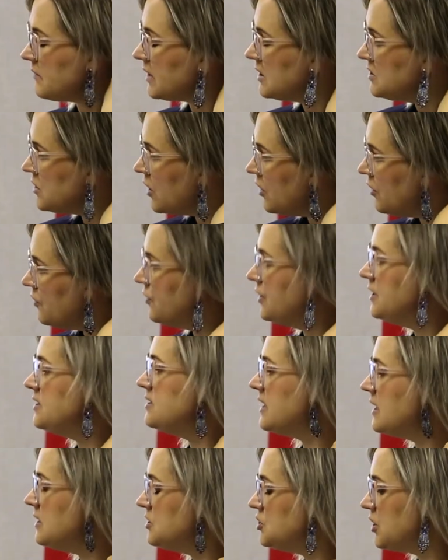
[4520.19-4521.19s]
So
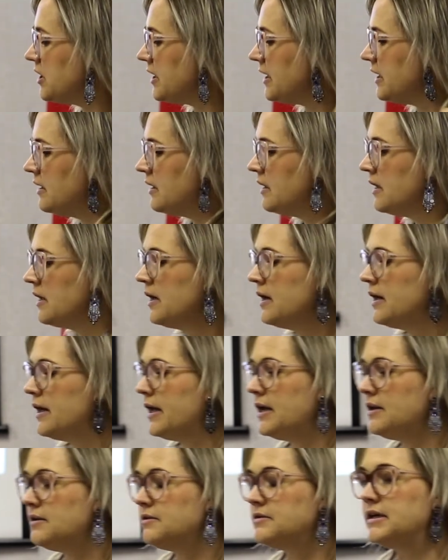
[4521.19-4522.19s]
essentially,
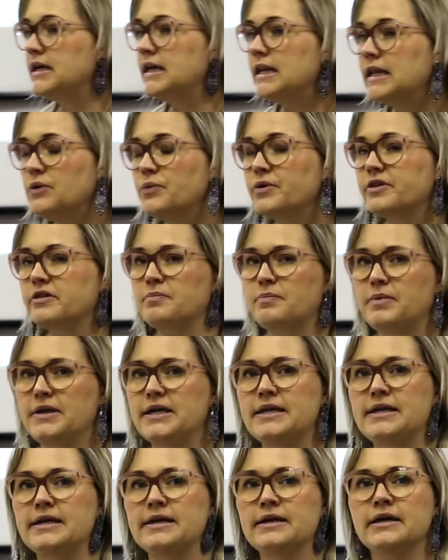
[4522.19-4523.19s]
in dealing with a
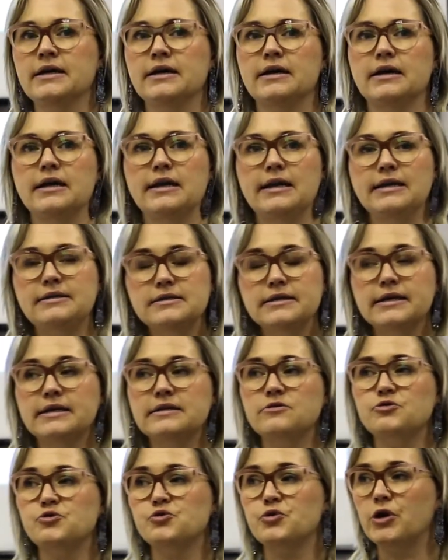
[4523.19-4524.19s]
pleading, a
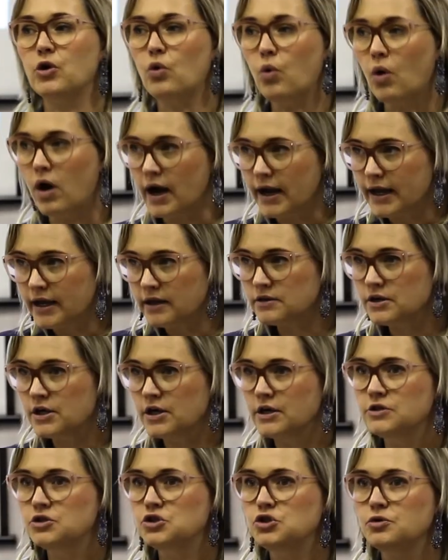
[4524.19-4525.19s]
litigant is required
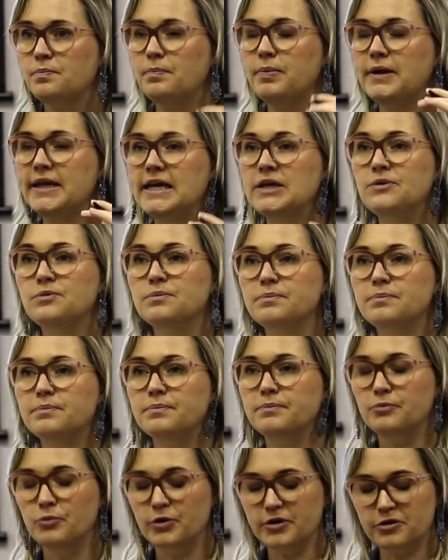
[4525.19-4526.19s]
to plead
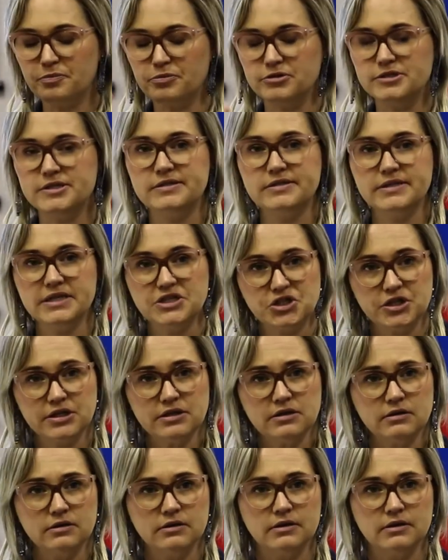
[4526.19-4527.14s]
with precision,